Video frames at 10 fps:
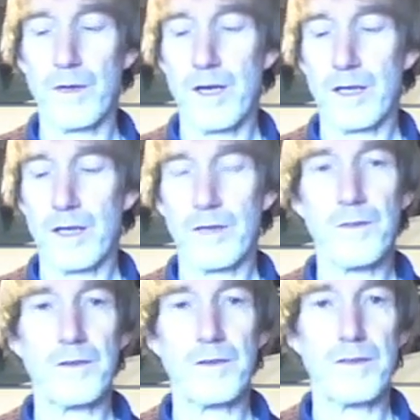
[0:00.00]

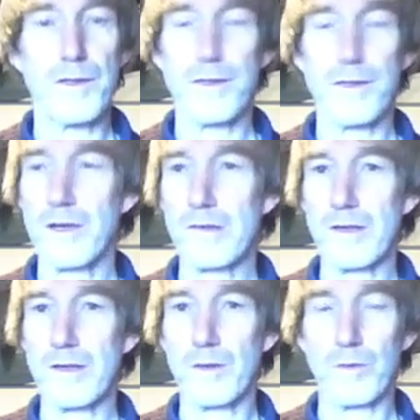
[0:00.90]
considered the theory
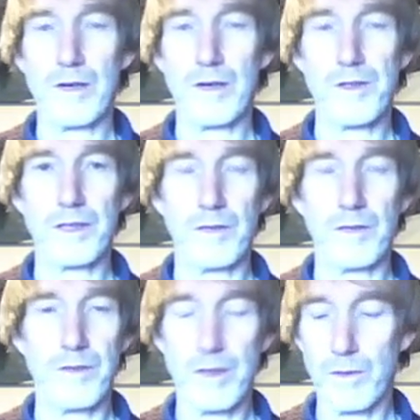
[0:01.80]
that we're actually going to
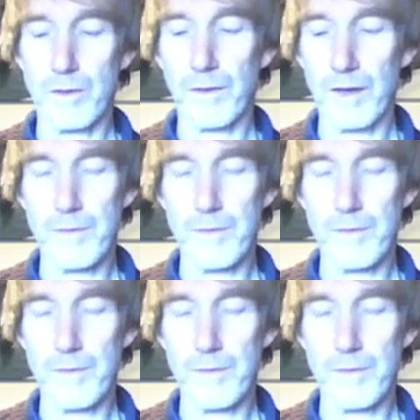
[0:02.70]
use here.